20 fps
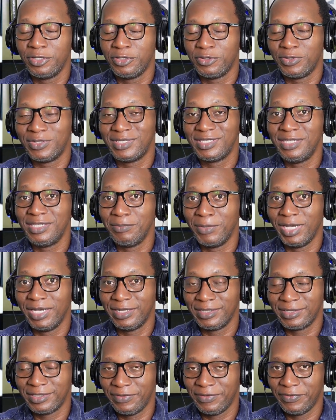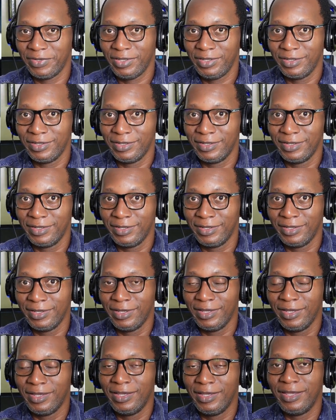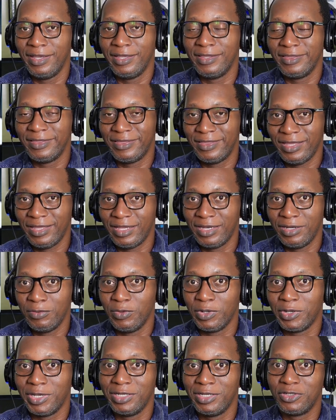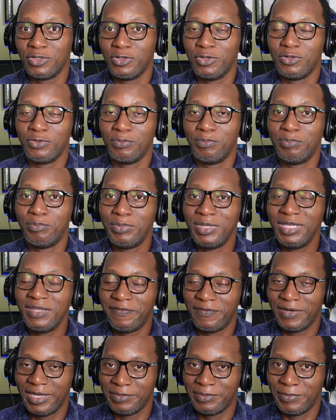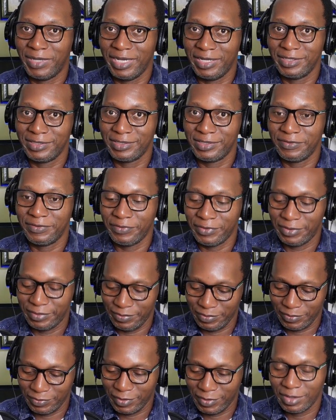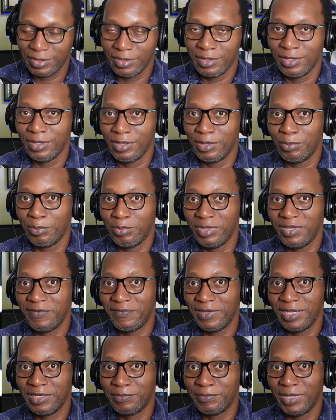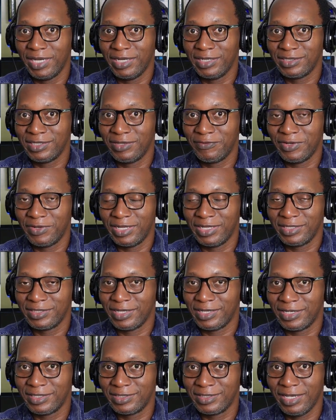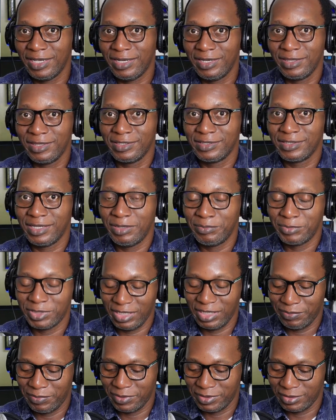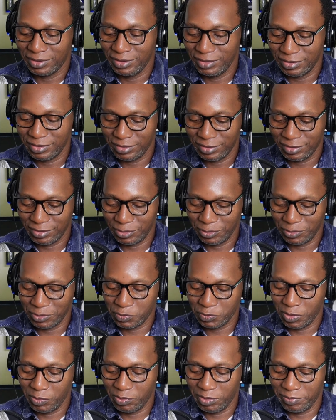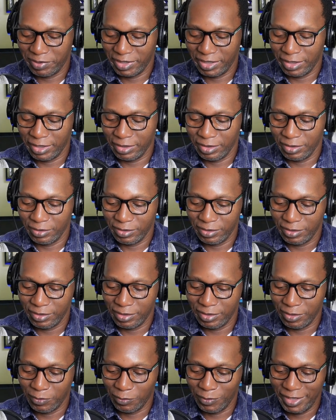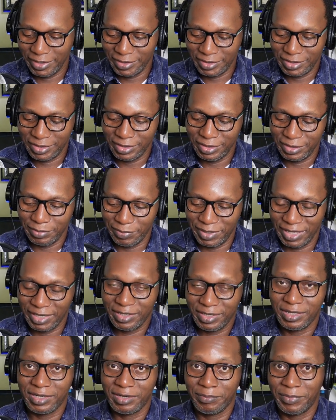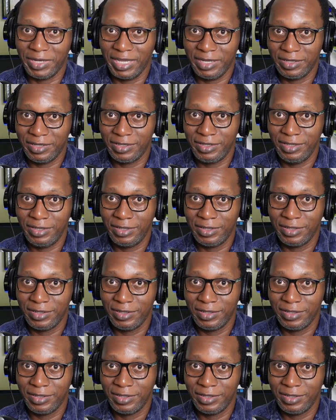to C minor 7, and then we're going to go to B flat minor 7. B flat minor 7 has exactly the same shape as this, because we were playing a white key, a black key, and a black key.